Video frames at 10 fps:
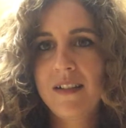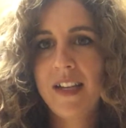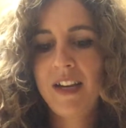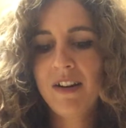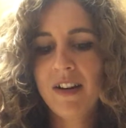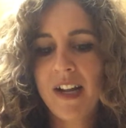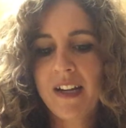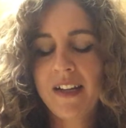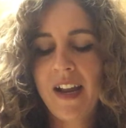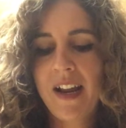hear
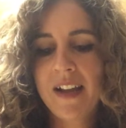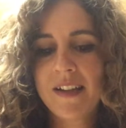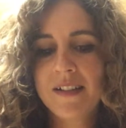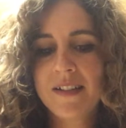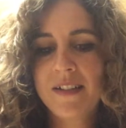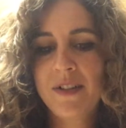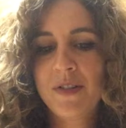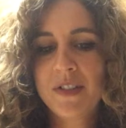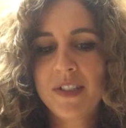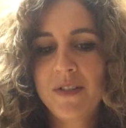it, and you
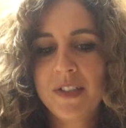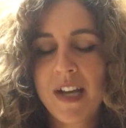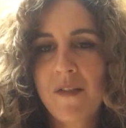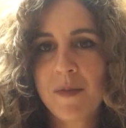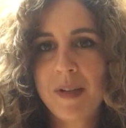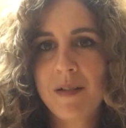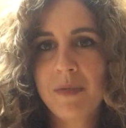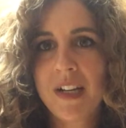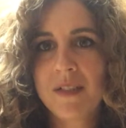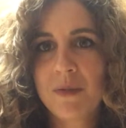just have to be in a
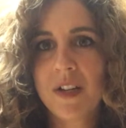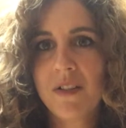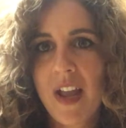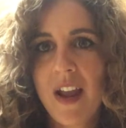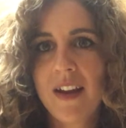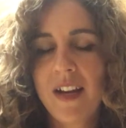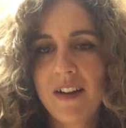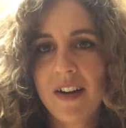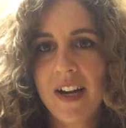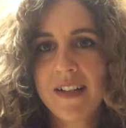place where you can
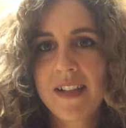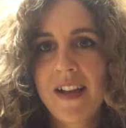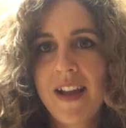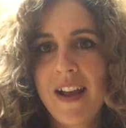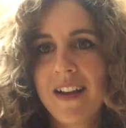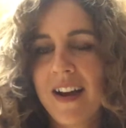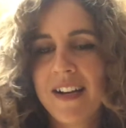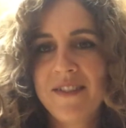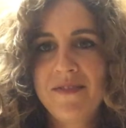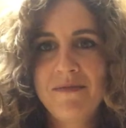hear it. And
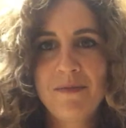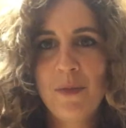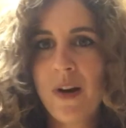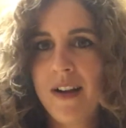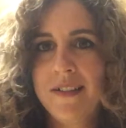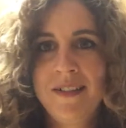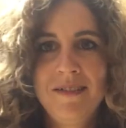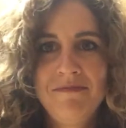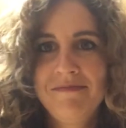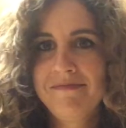I
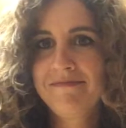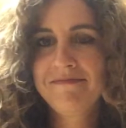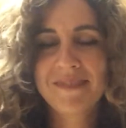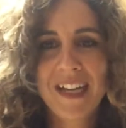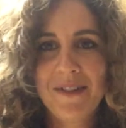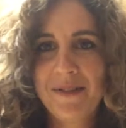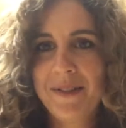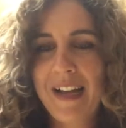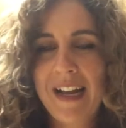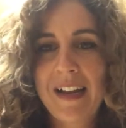was.
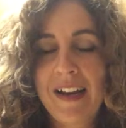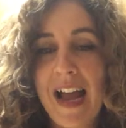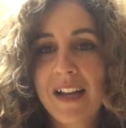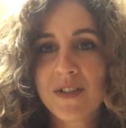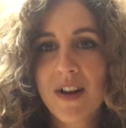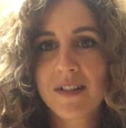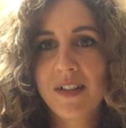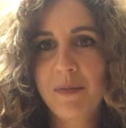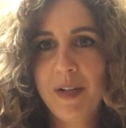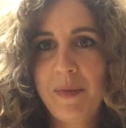I can talk a
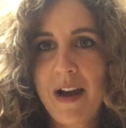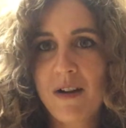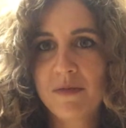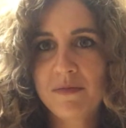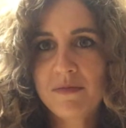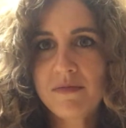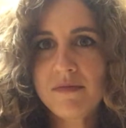little bit about